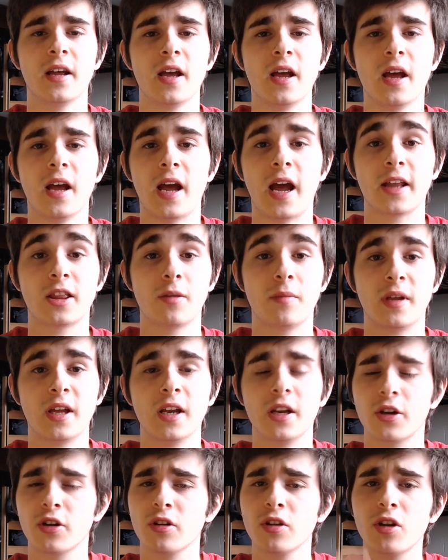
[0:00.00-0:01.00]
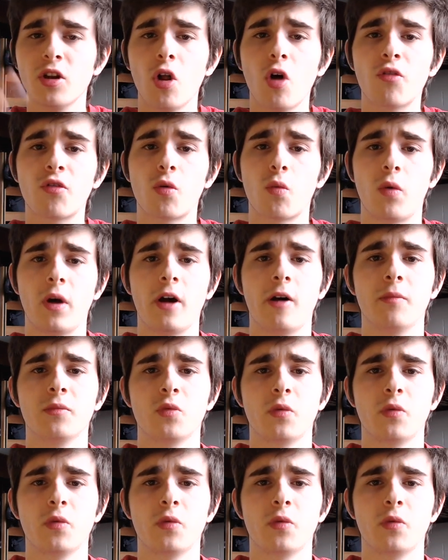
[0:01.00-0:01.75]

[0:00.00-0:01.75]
at the beginning you're a little overwhelmed with